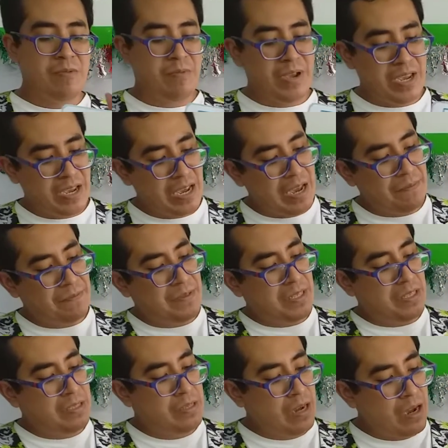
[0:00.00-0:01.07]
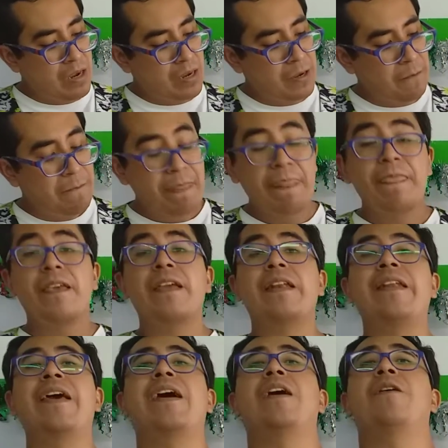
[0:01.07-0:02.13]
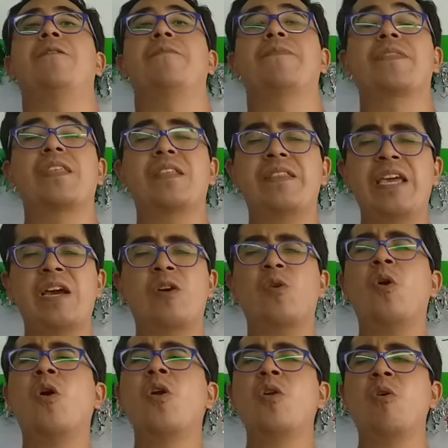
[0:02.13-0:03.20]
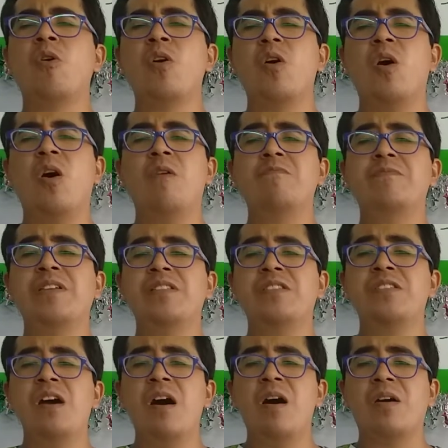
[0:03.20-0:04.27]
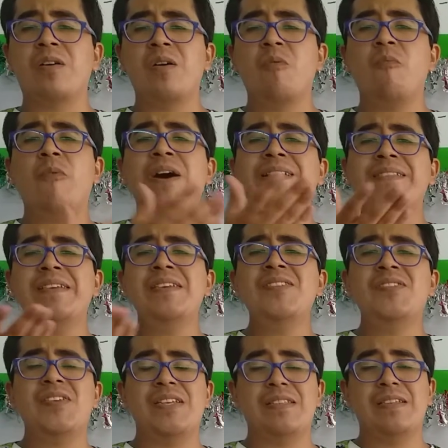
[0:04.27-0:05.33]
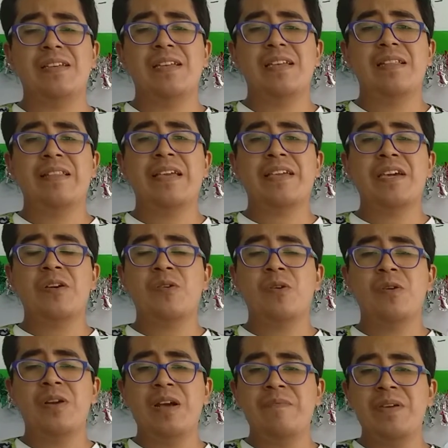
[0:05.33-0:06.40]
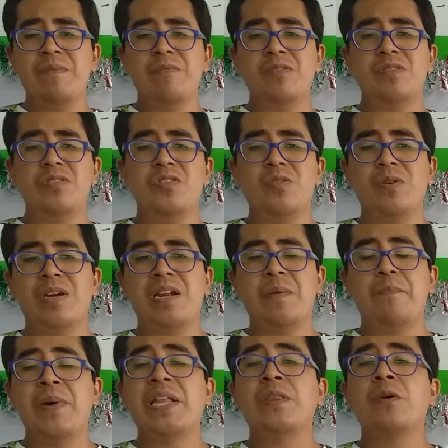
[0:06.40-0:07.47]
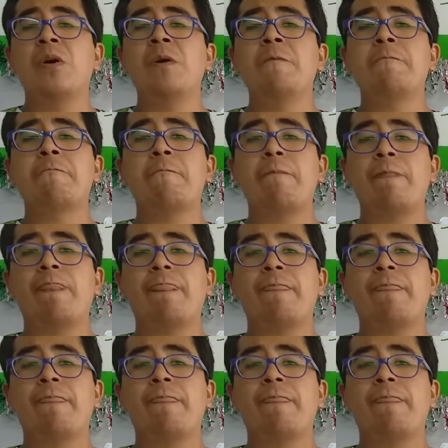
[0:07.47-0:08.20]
We have the dog. Now, the color of the dog. What is it? ¿De qué color habíamos dicho que era pato?